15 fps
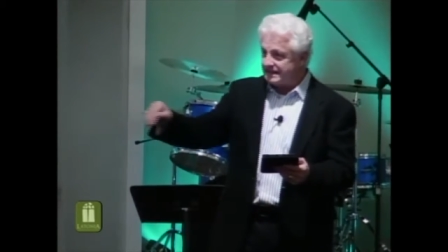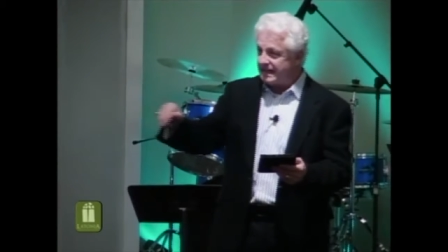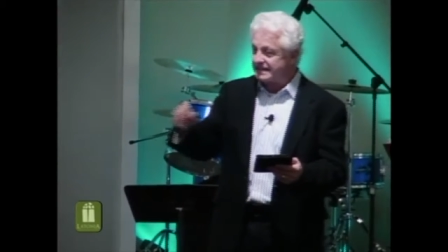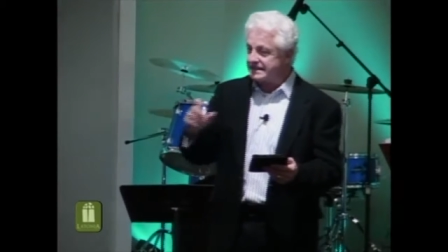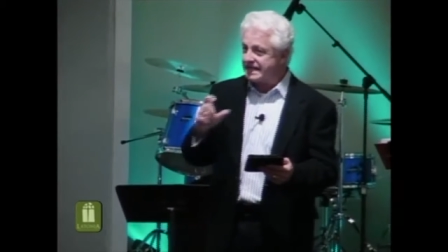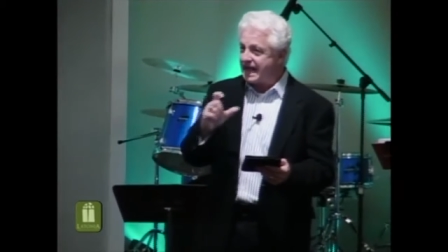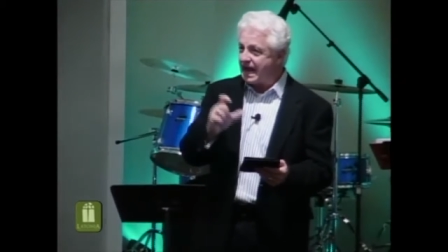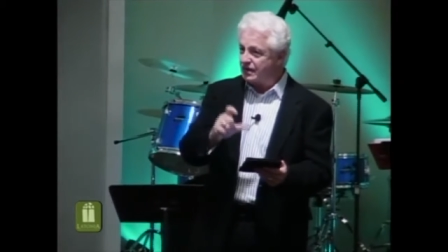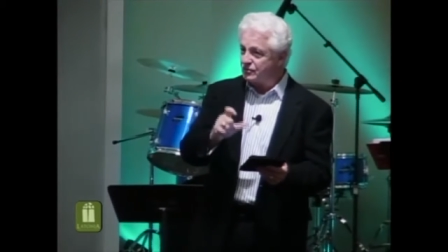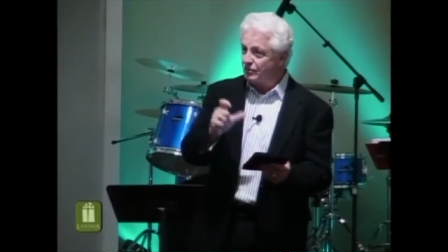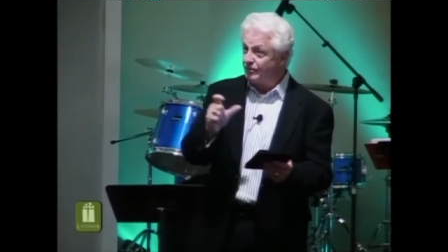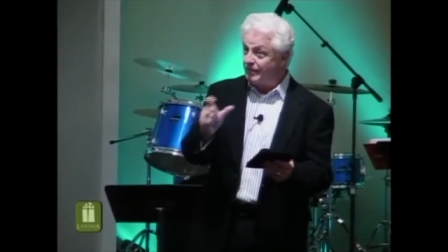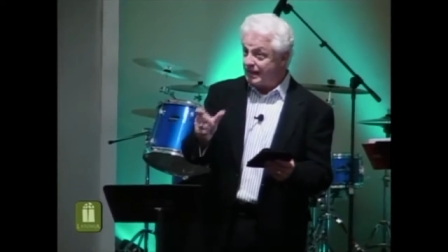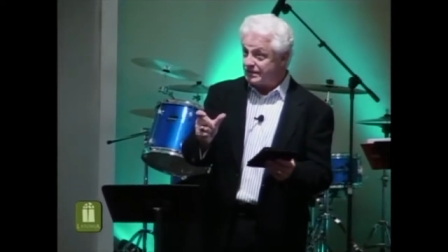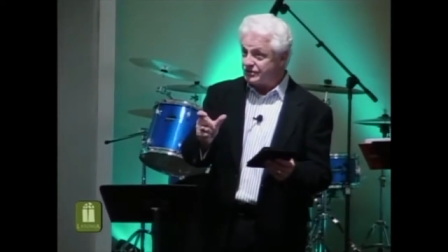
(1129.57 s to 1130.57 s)
That's the actual
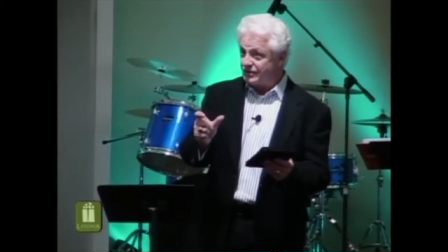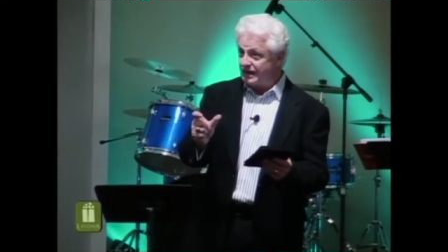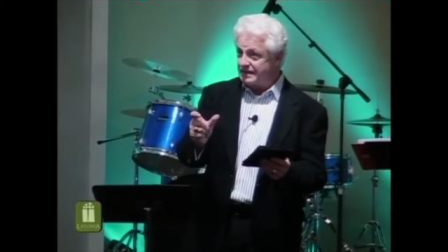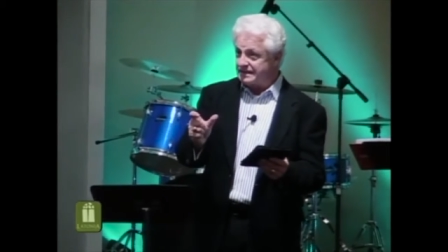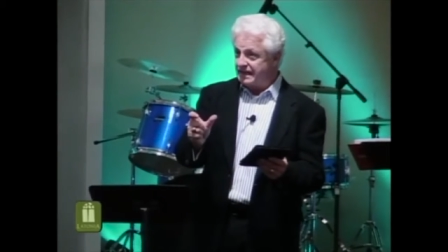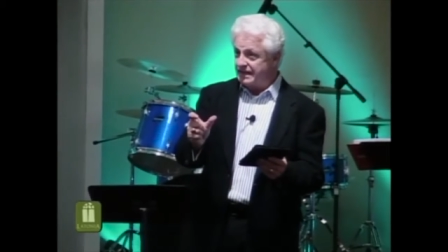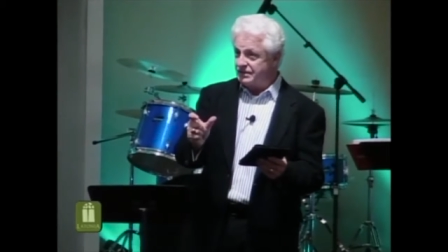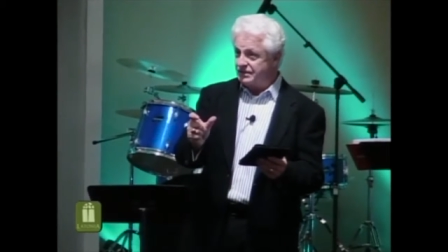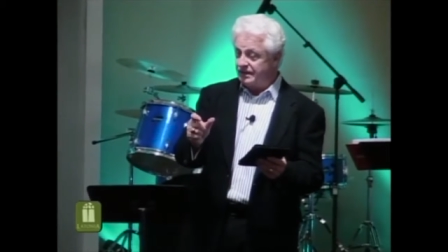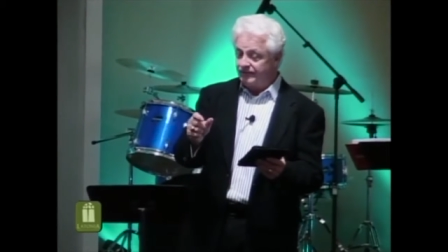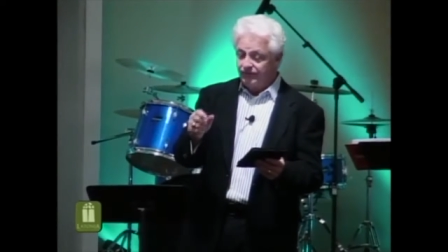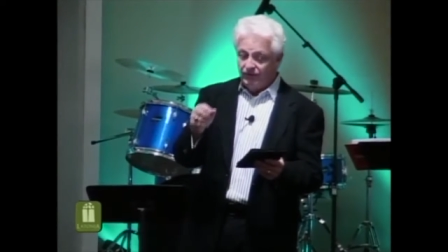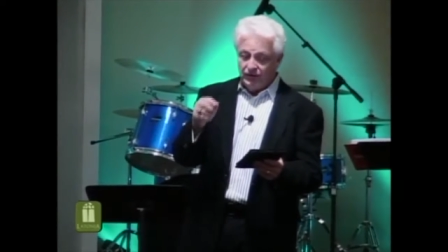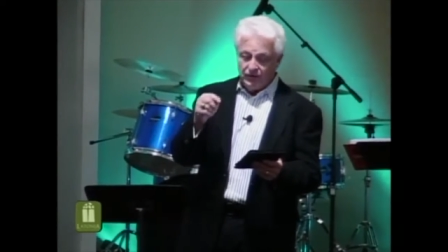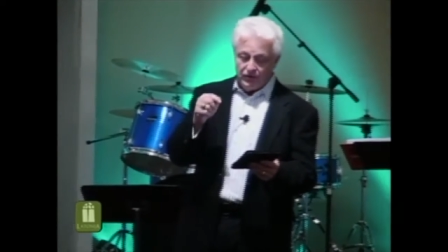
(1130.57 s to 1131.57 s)
best translation
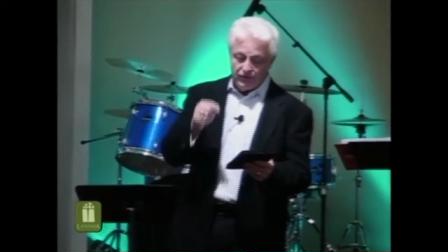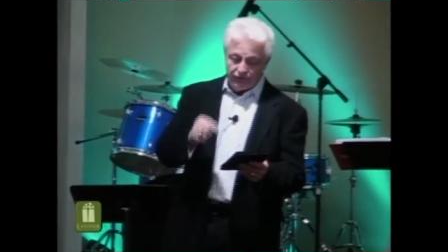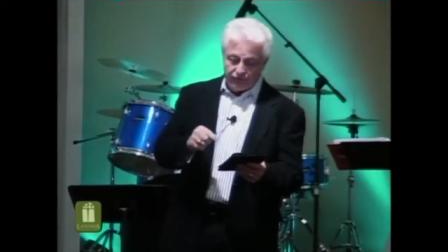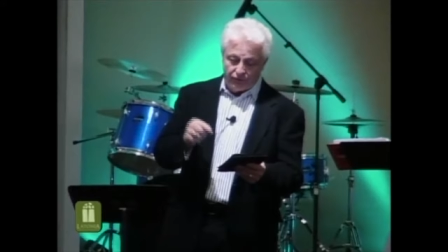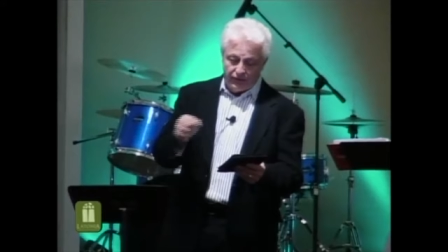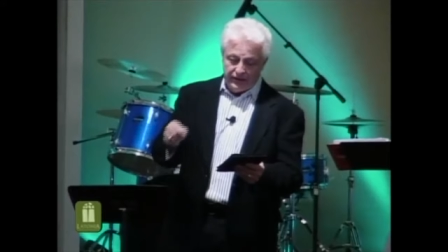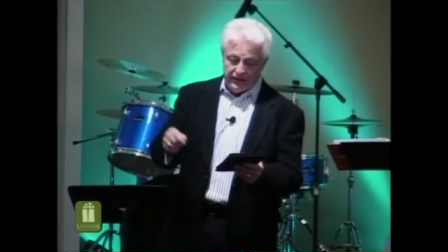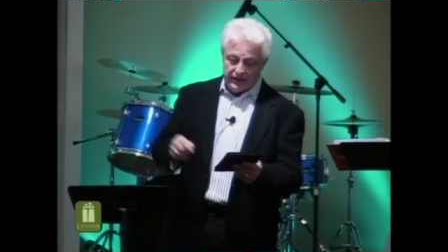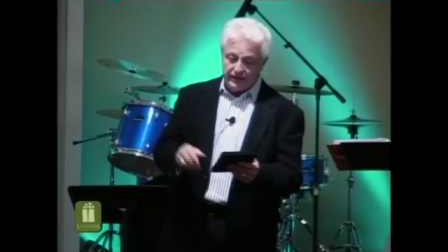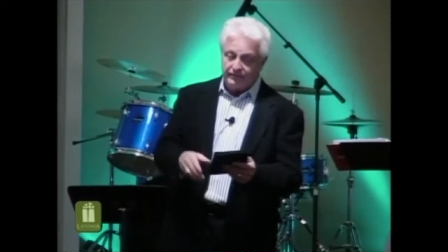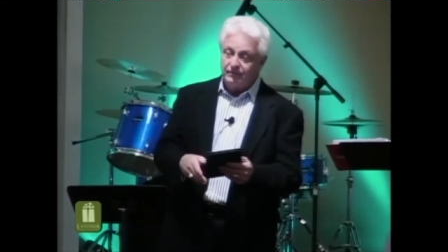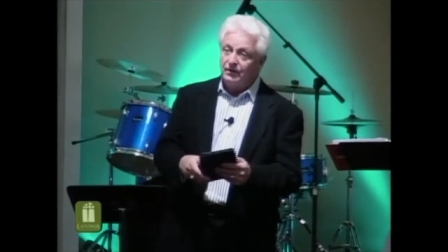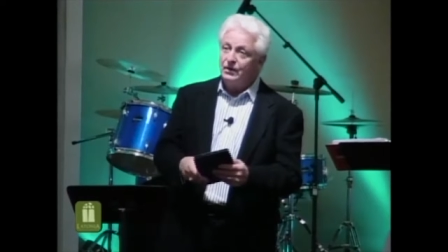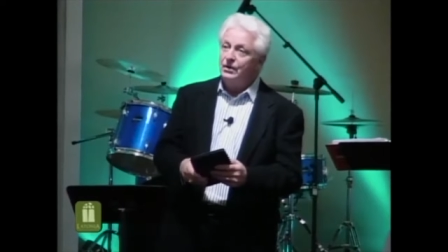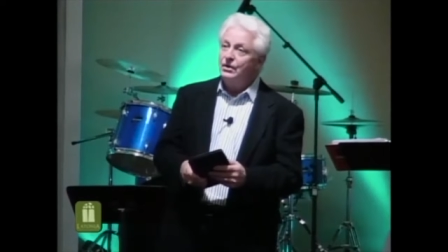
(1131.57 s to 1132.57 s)
through
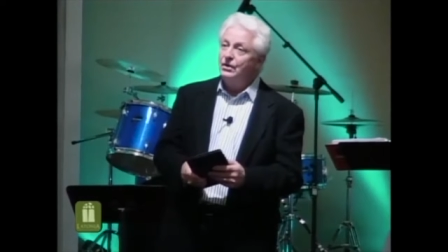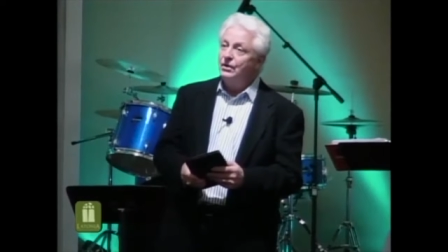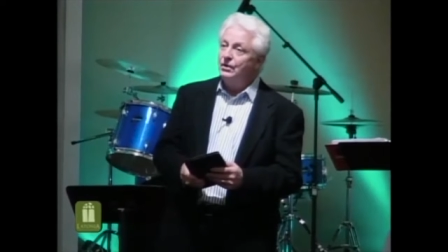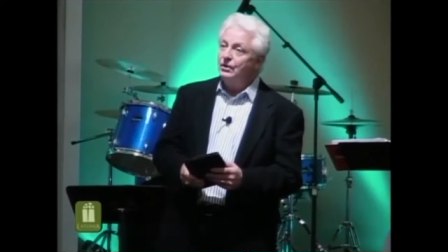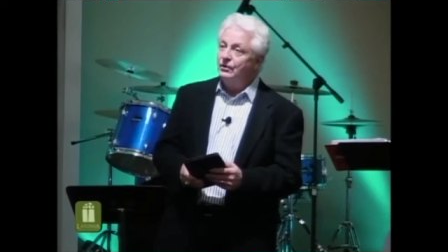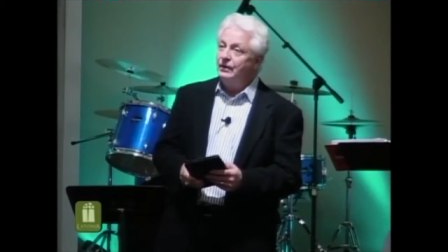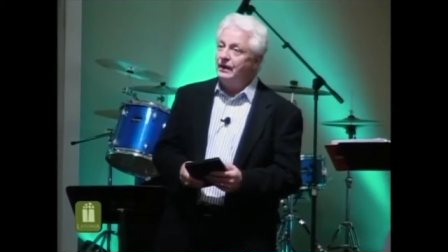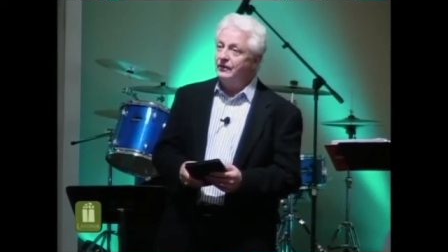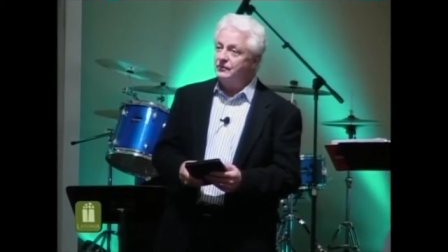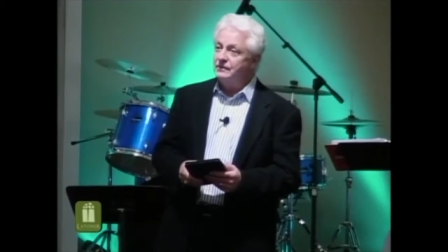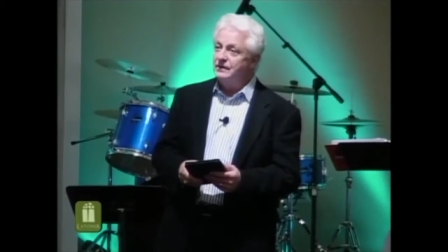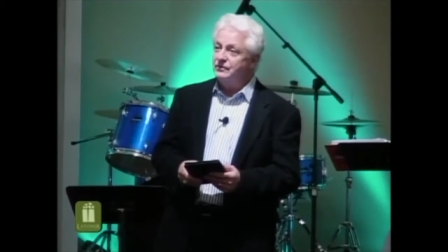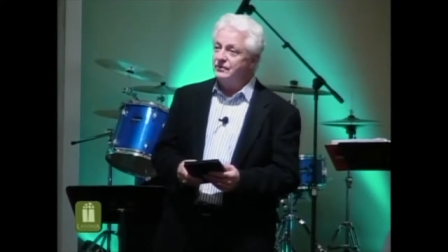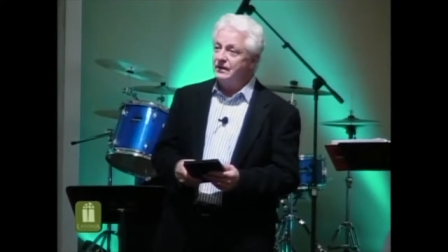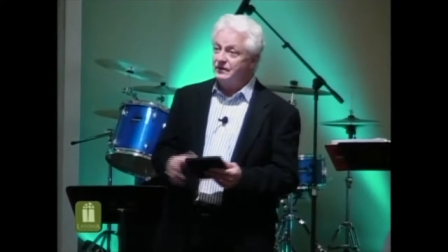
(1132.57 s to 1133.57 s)
him who gives
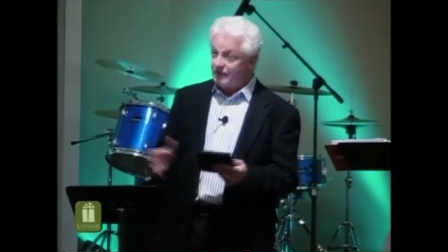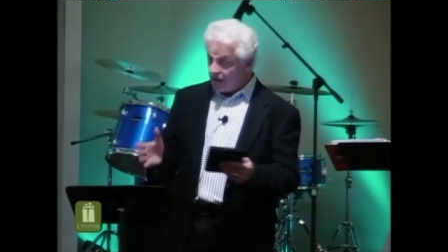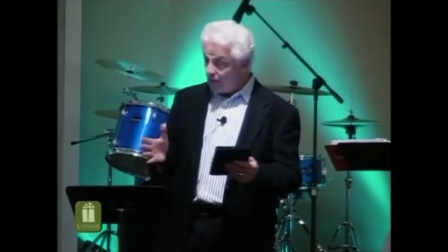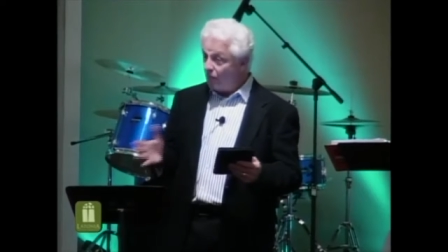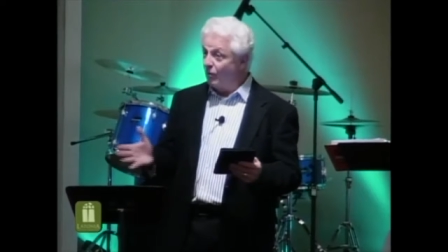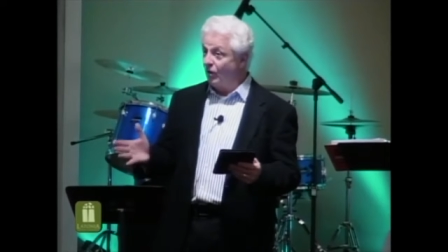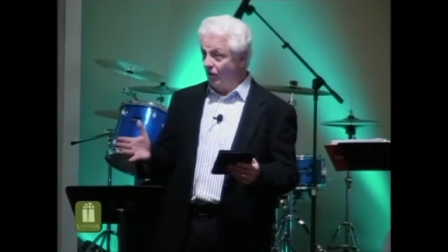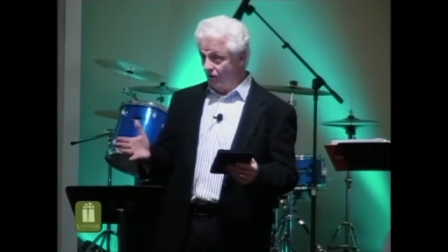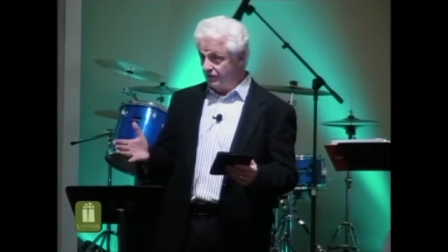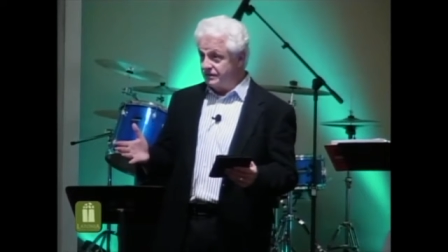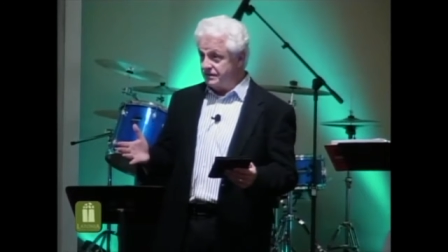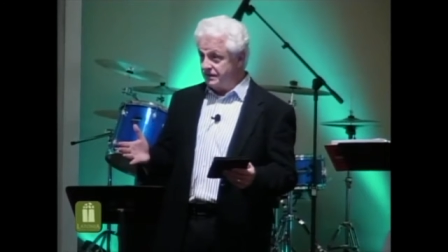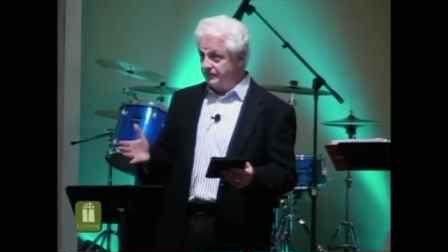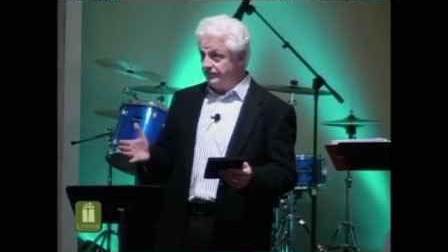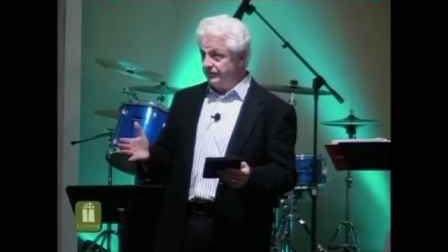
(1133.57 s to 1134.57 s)
me strength. in other
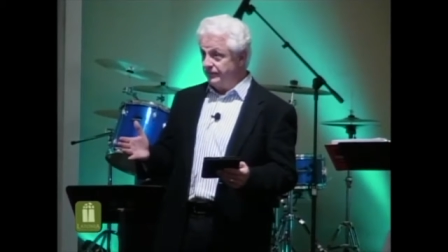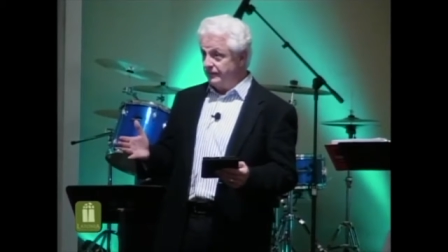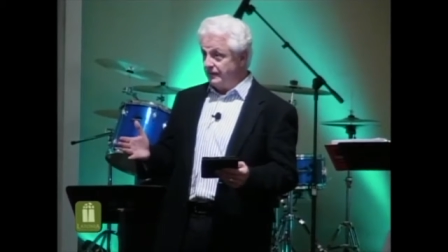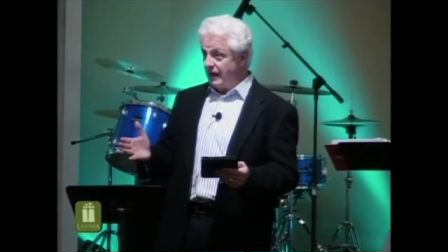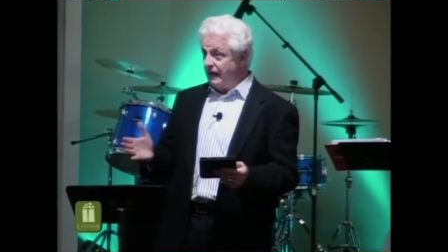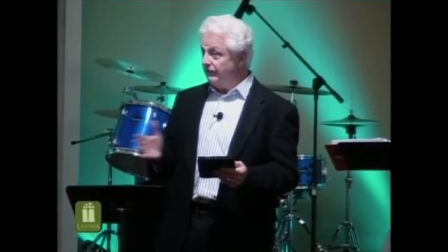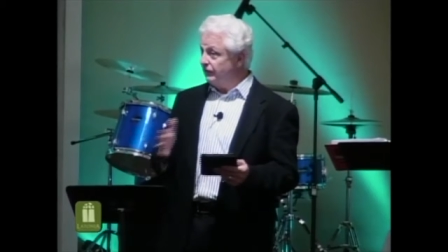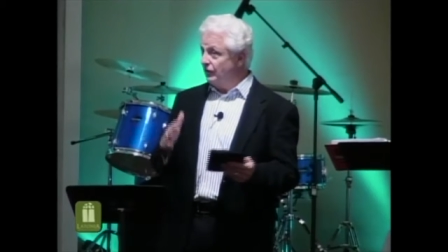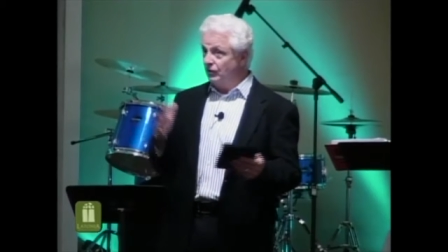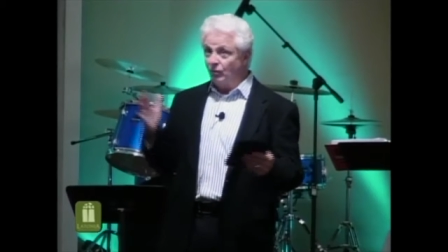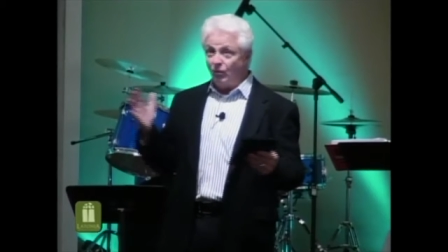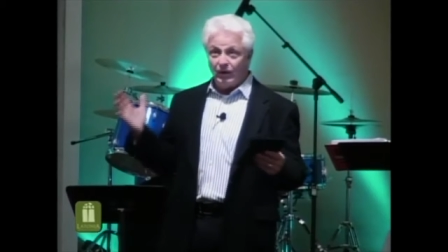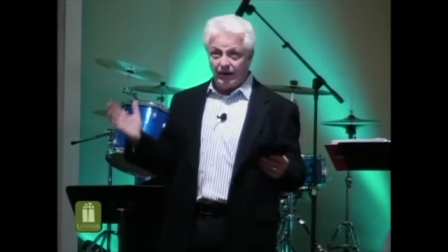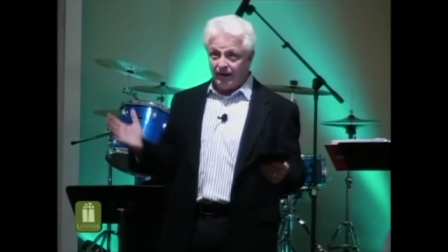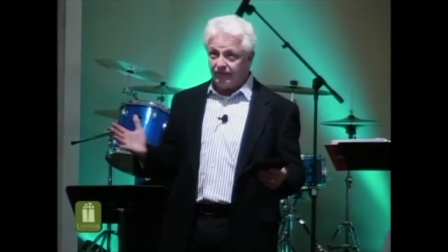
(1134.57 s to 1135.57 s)
words, I've learned
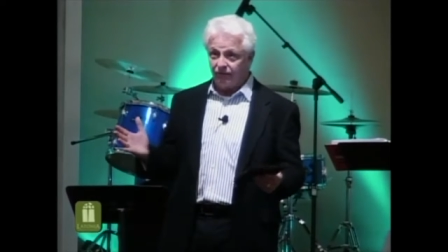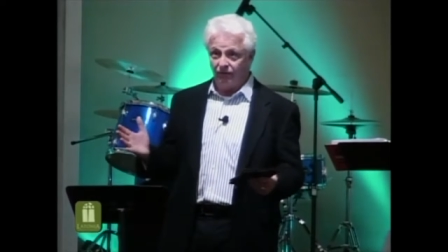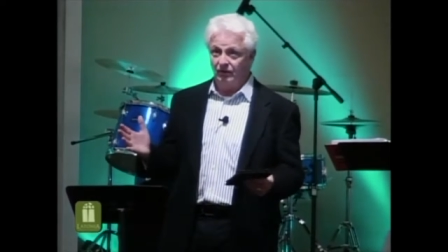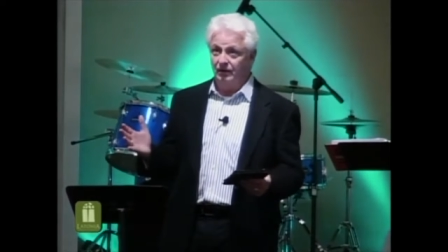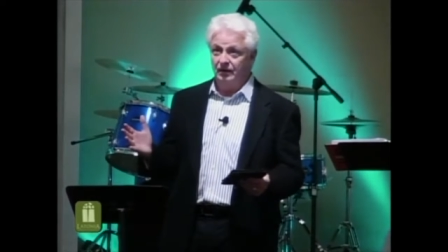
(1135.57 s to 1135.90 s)
whatever.